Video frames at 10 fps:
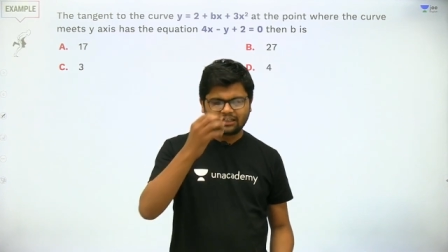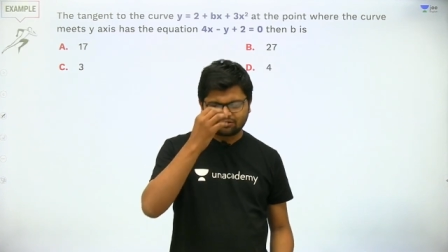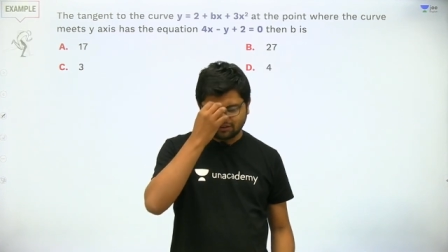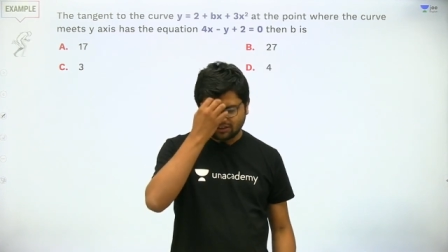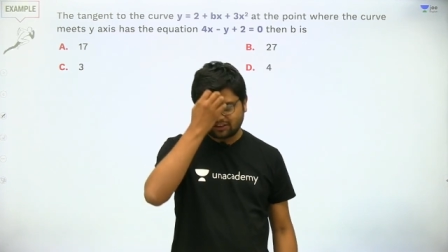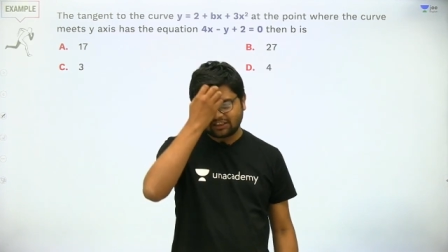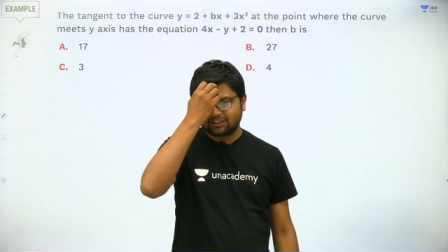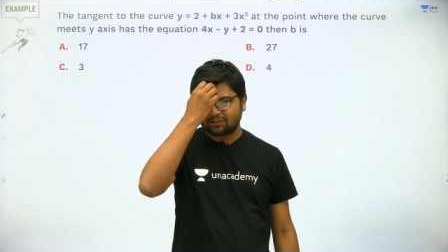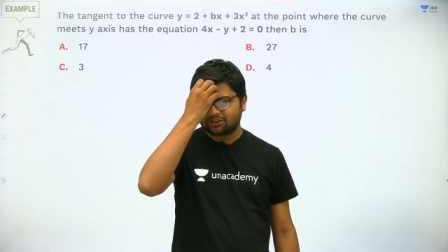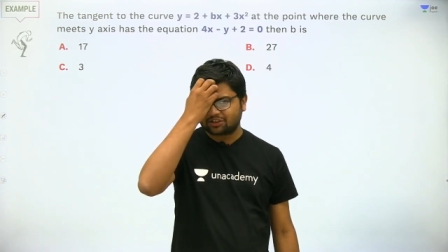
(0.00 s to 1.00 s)
Next one, this is
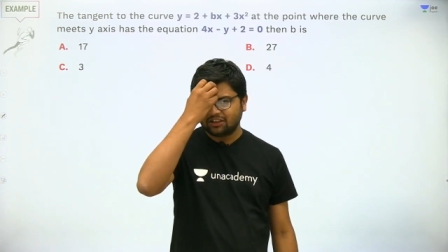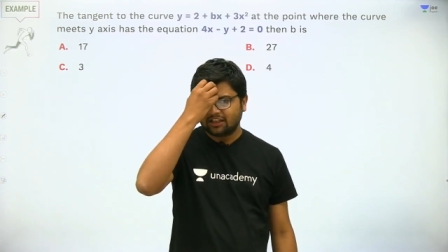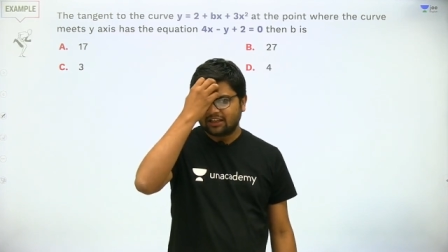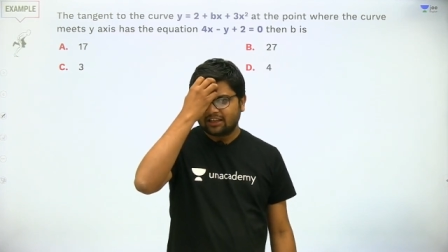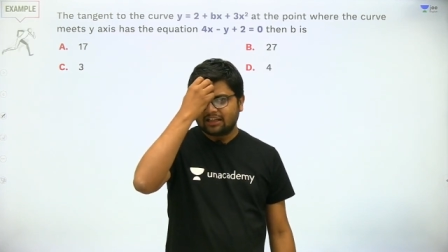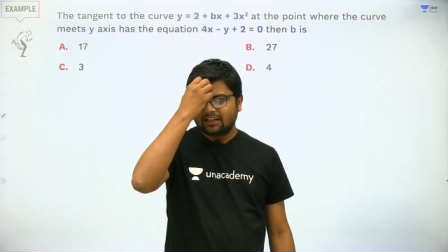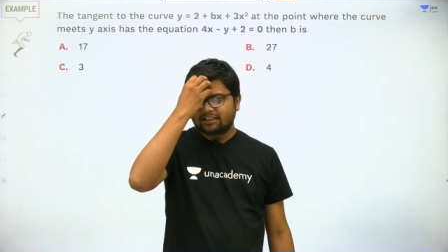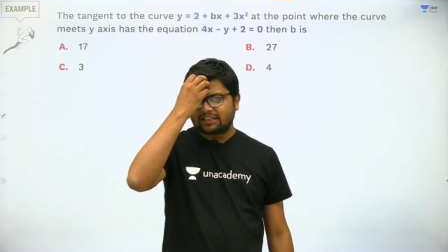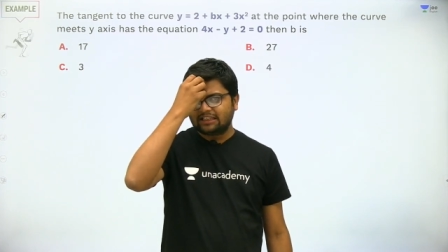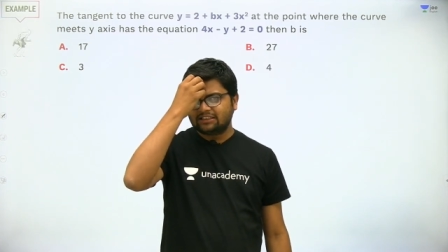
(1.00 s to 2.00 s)
the easy question.
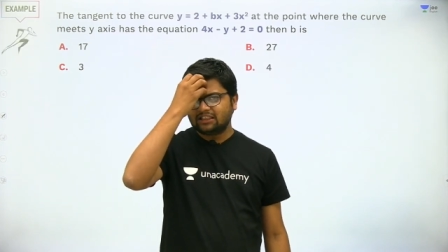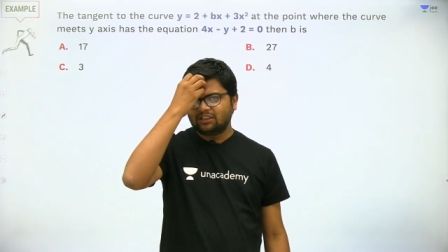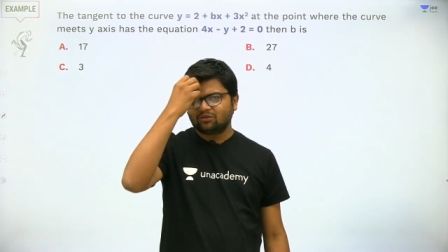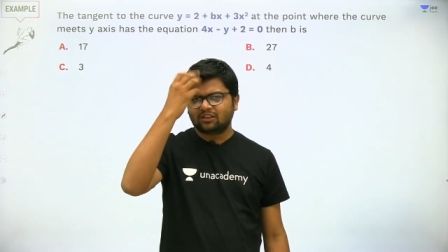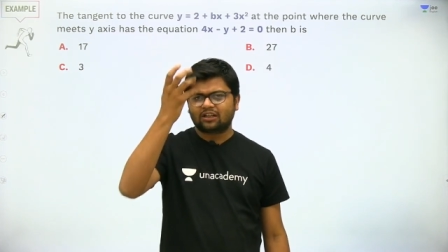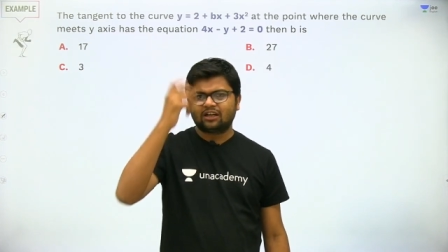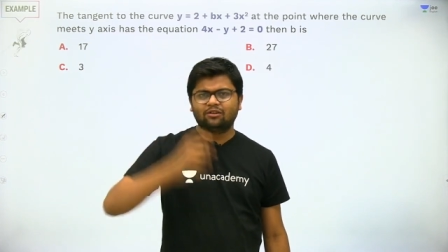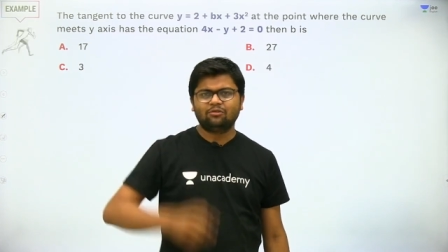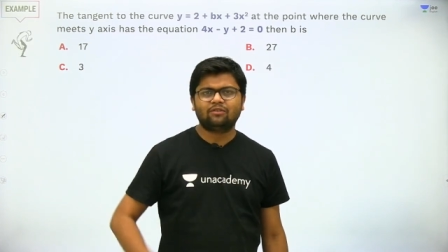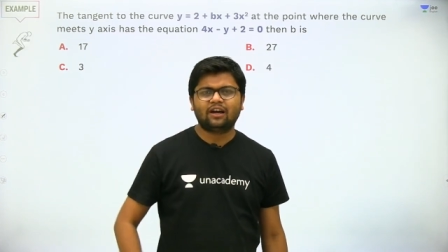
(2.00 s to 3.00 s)
Tangent to the
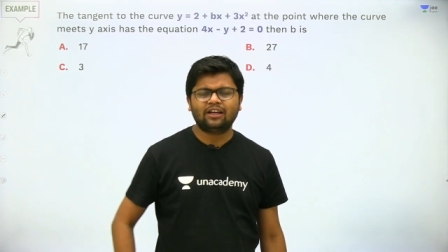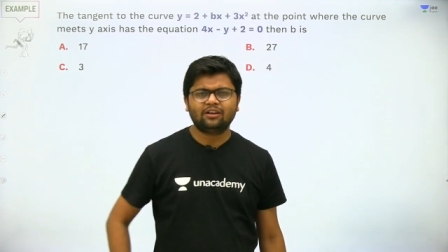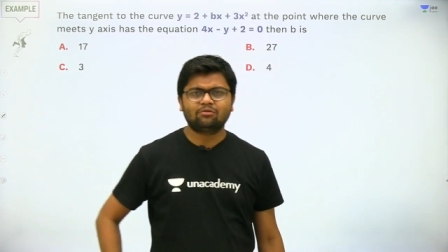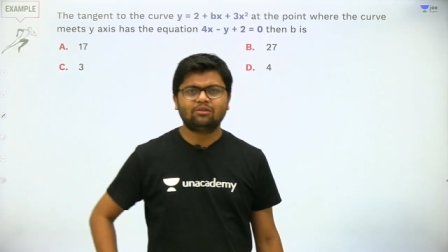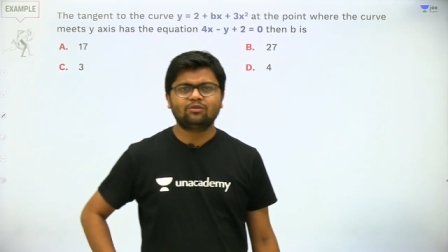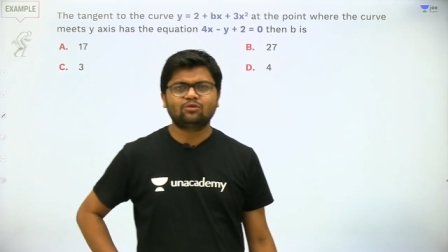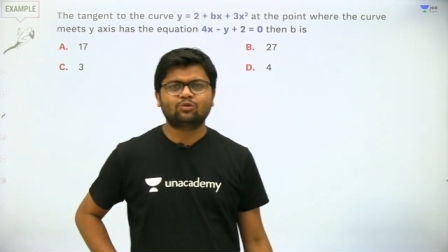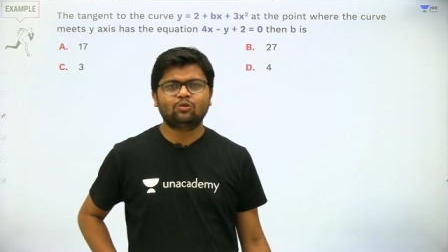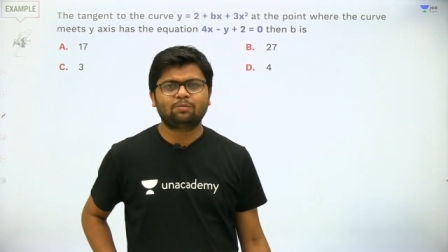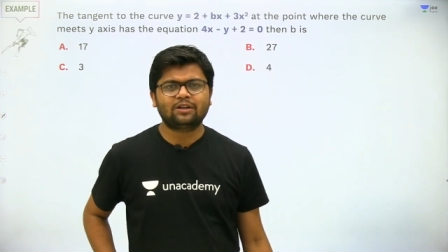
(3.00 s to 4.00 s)
curve y equal to
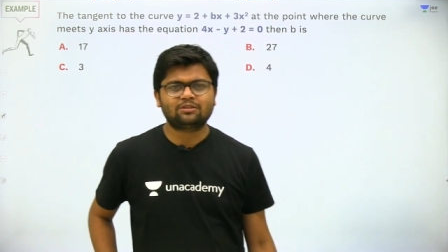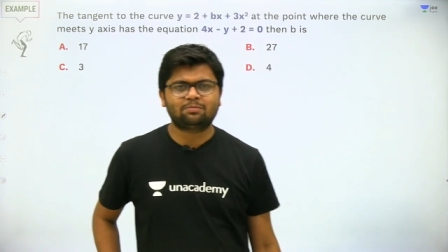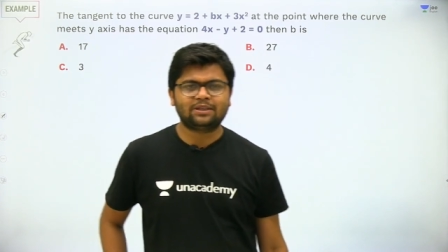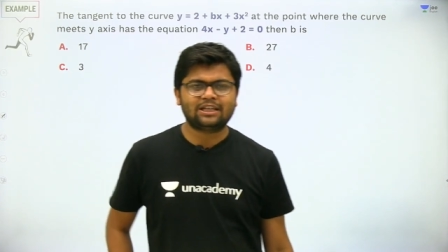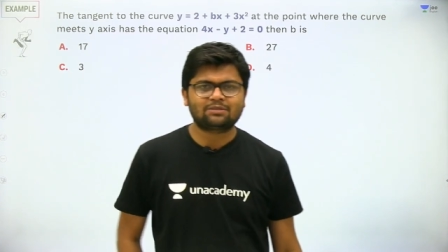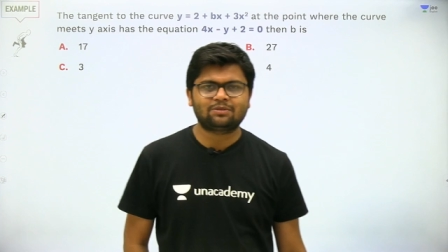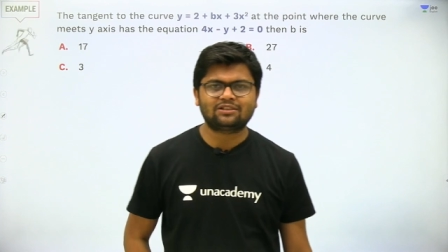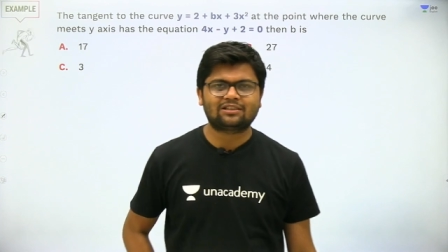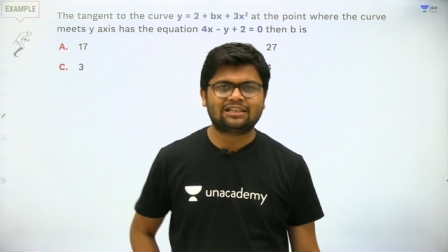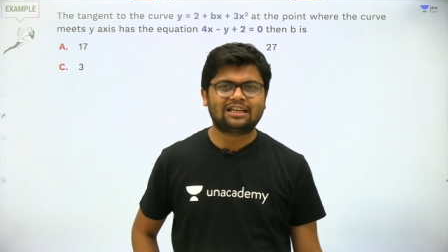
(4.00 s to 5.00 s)
two plus bx
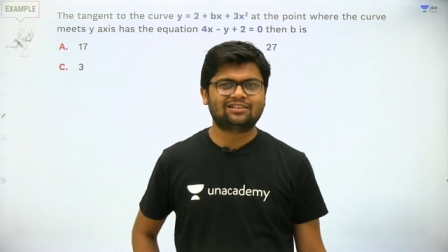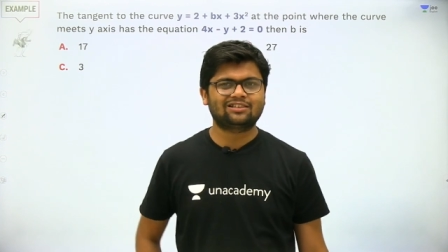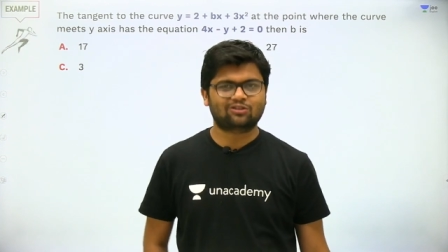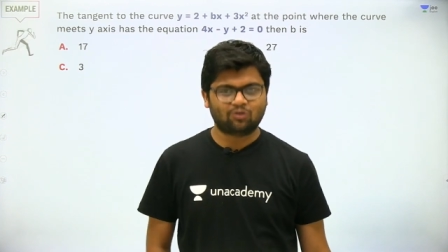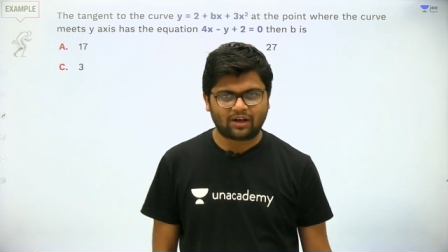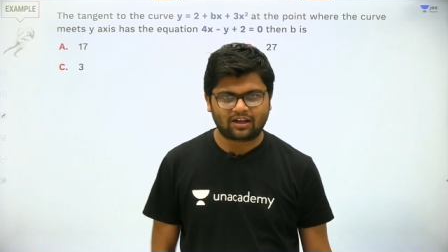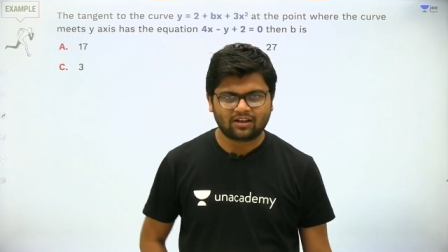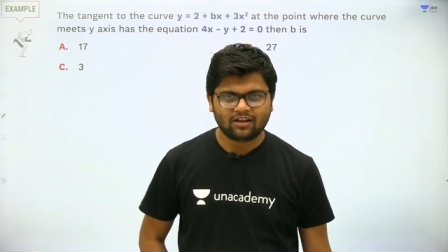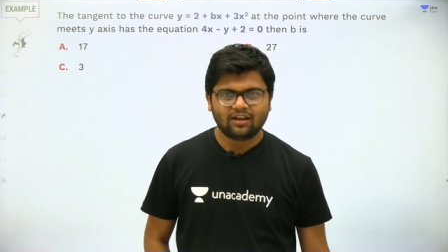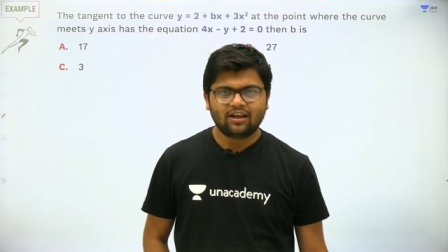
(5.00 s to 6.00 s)
plus three x square
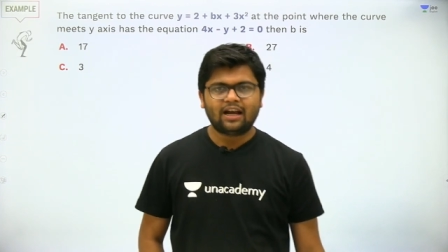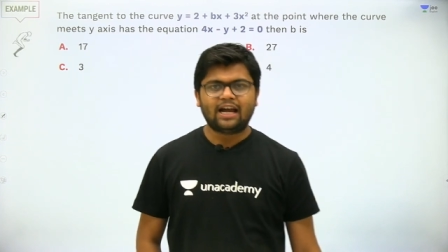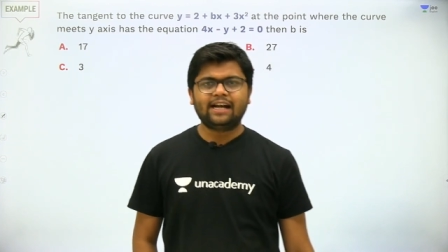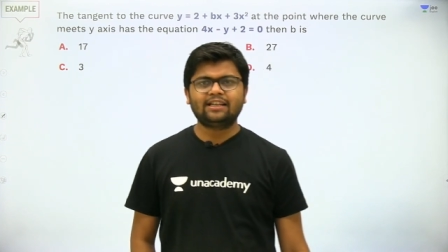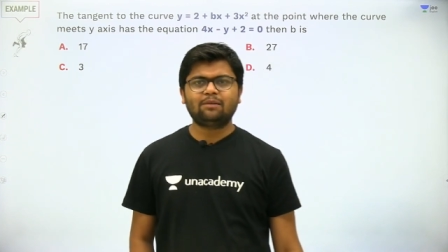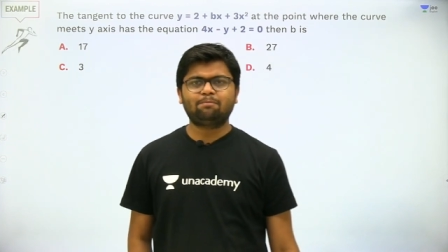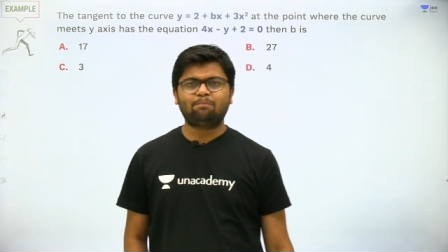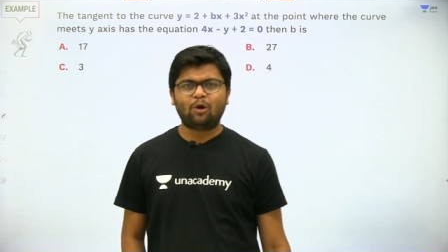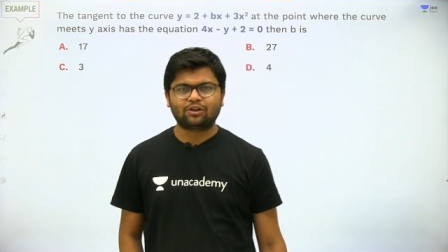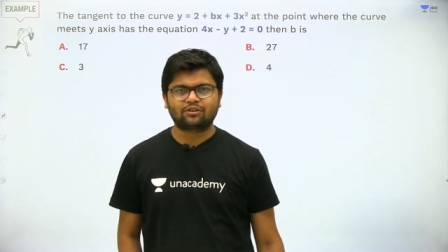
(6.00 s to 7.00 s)
at the
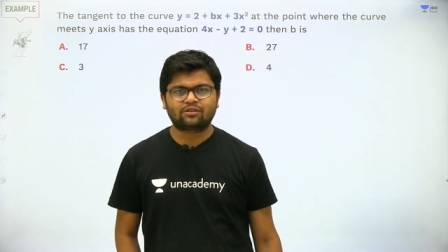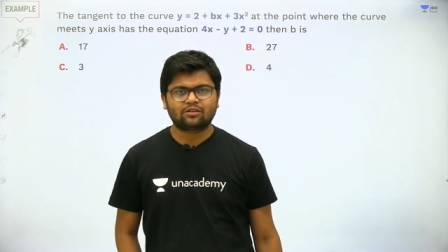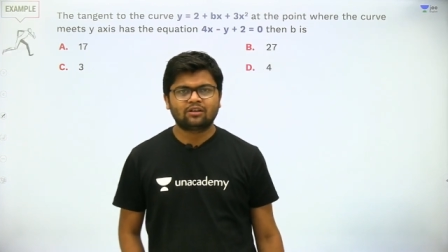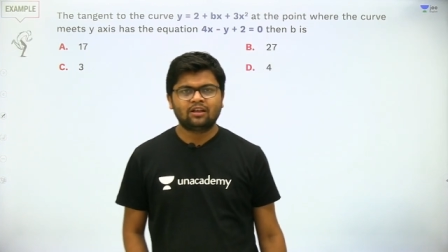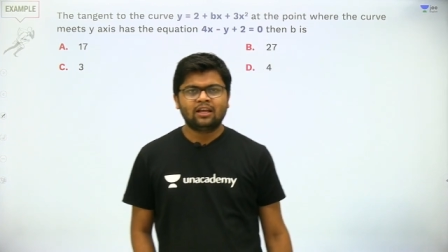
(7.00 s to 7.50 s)
point